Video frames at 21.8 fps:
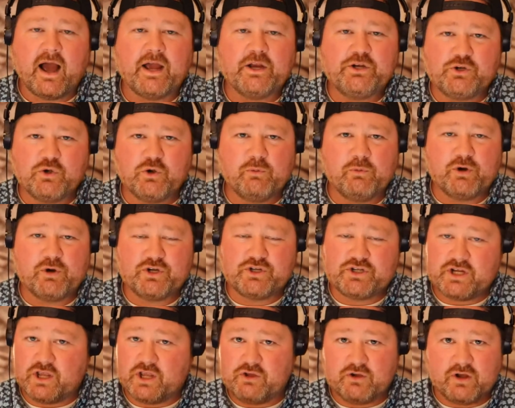do
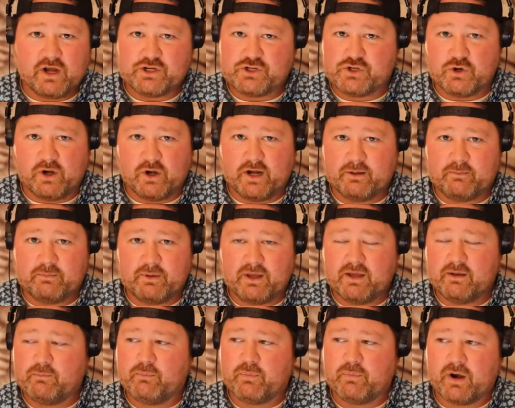appreciate you guys joining
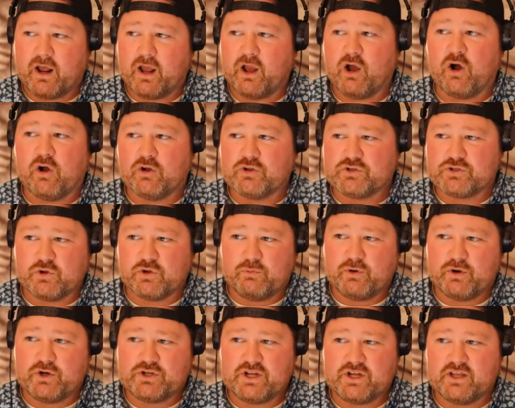me, but I also
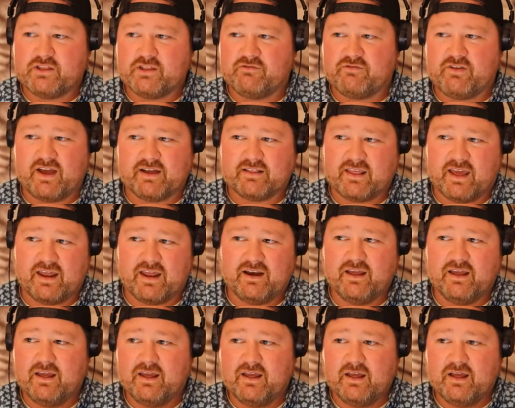appreciate the fact
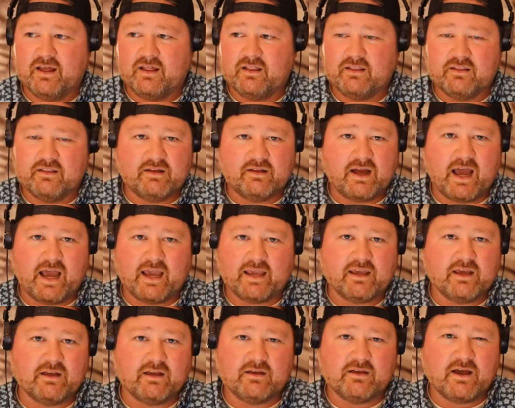that I
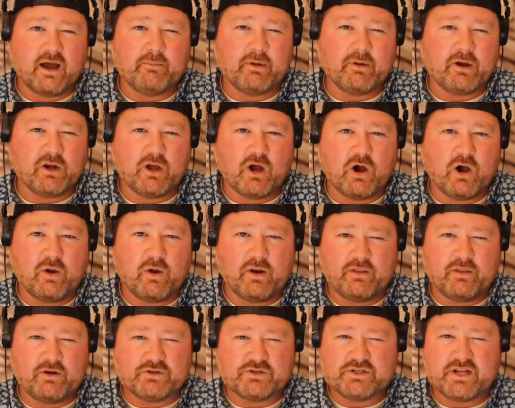can come and go
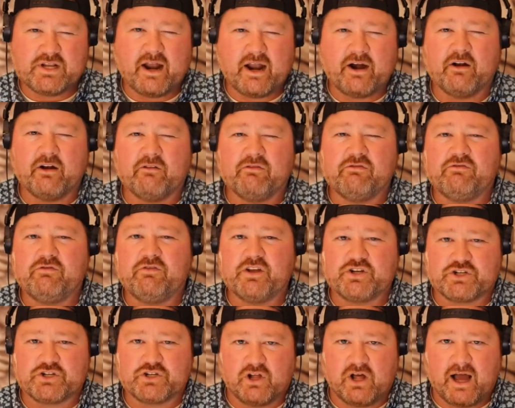and there's not an
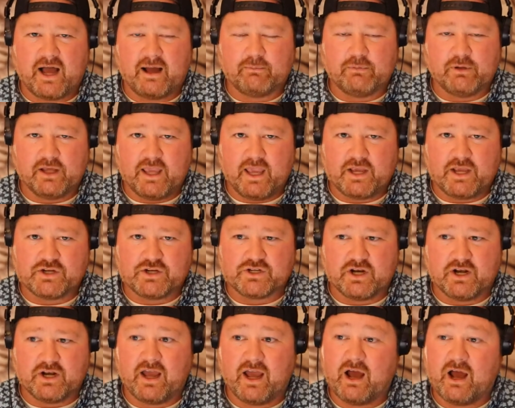official
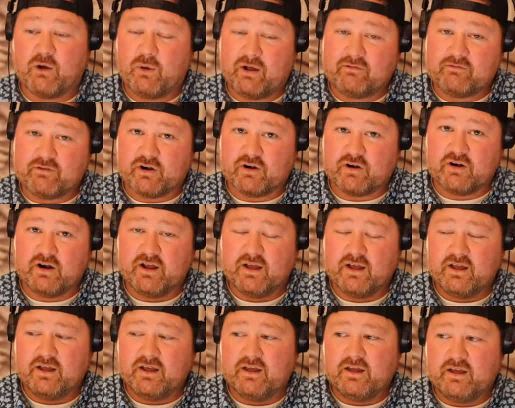obligation. However,
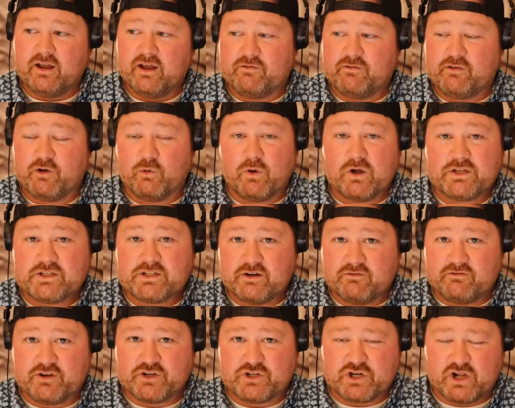if there was
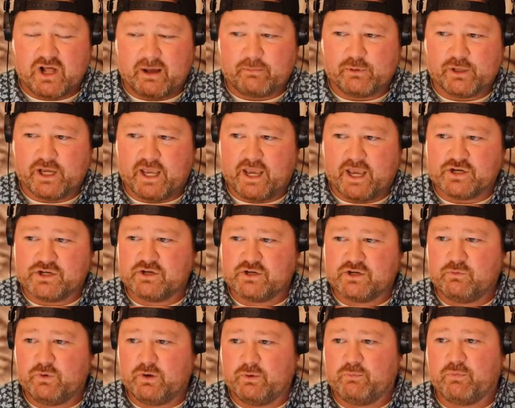an official
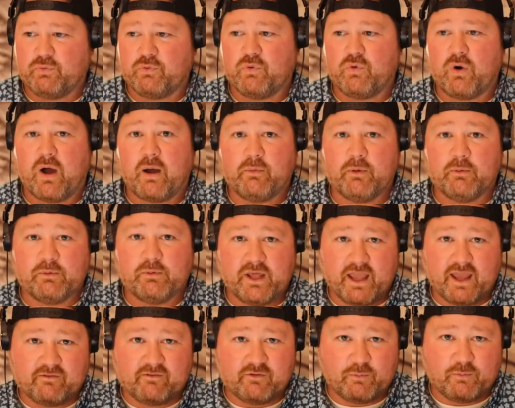obligation, we'd
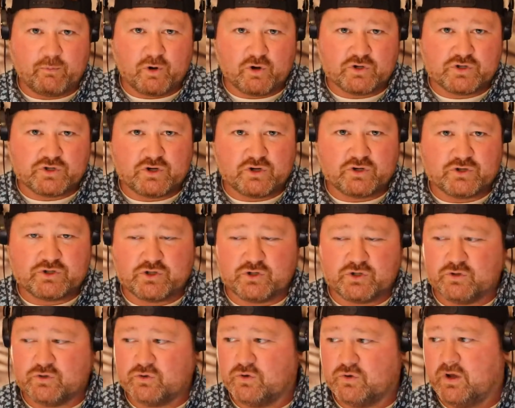probably have a person or
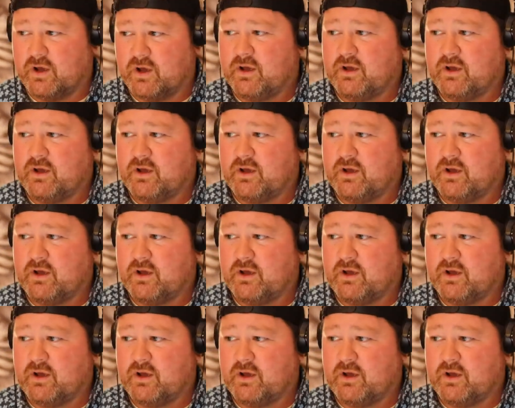two